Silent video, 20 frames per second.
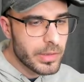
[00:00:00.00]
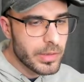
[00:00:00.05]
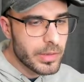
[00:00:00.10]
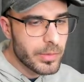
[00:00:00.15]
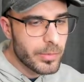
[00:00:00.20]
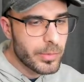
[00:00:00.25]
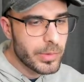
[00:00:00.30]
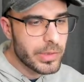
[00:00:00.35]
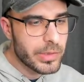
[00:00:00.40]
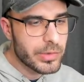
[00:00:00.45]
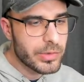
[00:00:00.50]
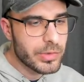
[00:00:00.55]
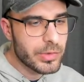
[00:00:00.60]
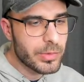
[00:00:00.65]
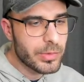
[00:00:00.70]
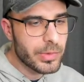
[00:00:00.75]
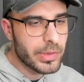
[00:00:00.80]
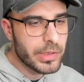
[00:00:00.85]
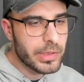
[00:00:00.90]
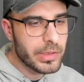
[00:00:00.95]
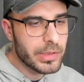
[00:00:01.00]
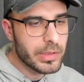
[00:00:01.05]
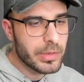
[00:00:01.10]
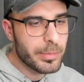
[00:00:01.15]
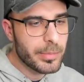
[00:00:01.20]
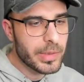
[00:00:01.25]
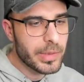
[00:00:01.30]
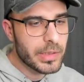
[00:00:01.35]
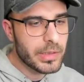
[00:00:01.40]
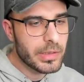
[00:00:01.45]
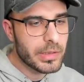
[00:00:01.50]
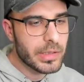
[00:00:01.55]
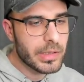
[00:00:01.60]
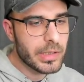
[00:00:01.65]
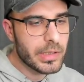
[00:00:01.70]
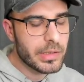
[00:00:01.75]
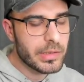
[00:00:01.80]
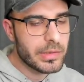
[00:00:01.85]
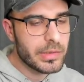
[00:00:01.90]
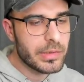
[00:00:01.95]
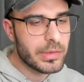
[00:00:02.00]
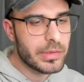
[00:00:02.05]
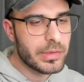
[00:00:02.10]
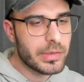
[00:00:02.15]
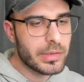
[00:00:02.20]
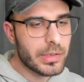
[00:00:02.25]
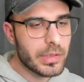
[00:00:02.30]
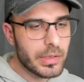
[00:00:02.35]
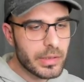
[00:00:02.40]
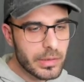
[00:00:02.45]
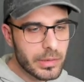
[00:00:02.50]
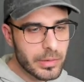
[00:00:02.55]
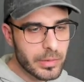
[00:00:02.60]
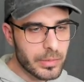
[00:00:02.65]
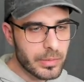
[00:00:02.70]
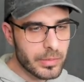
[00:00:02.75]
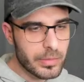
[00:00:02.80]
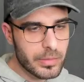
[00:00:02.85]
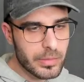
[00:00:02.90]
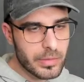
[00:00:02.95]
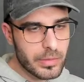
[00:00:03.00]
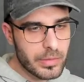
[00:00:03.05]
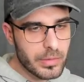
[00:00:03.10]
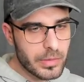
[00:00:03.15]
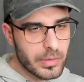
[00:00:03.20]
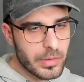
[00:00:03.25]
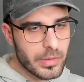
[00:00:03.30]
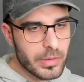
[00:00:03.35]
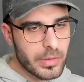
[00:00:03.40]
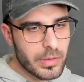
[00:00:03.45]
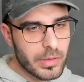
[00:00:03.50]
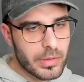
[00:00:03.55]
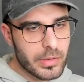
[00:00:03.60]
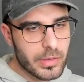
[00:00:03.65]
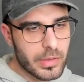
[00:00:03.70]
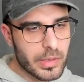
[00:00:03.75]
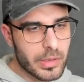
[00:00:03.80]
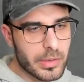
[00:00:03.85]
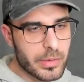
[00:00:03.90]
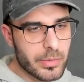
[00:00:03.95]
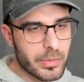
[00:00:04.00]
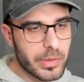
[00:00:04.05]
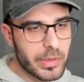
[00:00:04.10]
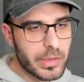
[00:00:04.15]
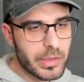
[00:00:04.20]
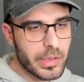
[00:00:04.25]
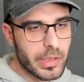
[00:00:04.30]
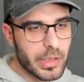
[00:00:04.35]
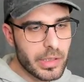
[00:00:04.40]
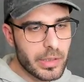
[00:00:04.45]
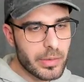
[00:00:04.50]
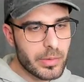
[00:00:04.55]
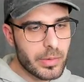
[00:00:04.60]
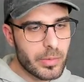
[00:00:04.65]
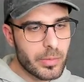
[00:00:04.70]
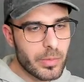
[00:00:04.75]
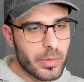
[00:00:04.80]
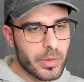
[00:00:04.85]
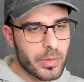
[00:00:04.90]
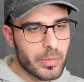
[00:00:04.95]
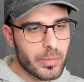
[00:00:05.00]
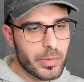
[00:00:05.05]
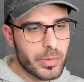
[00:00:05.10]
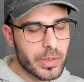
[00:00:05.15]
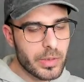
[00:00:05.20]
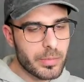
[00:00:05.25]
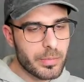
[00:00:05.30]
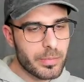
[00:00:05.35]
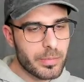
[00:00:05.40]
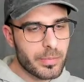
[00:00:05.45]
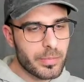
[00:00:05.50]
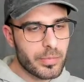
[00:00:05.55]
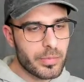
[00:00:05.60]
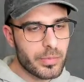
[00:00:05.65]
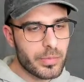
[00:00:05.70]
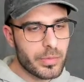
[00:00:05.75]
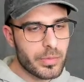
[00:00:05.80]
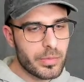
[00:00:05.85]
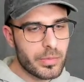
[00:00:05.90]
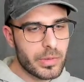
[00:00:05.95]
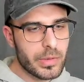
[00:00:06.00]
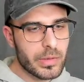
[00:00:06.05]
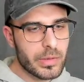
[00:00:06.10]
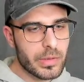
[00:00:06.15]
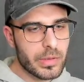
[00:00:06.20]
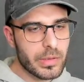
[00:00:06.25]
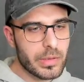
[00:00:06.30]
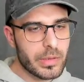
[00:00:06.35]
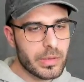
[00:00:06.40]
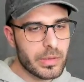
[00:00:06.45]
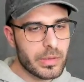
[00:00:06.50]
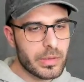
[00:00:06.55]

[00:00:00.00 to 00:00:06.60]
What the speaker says: With a square in the middle that is yellow. Then green arrow one way, blue another.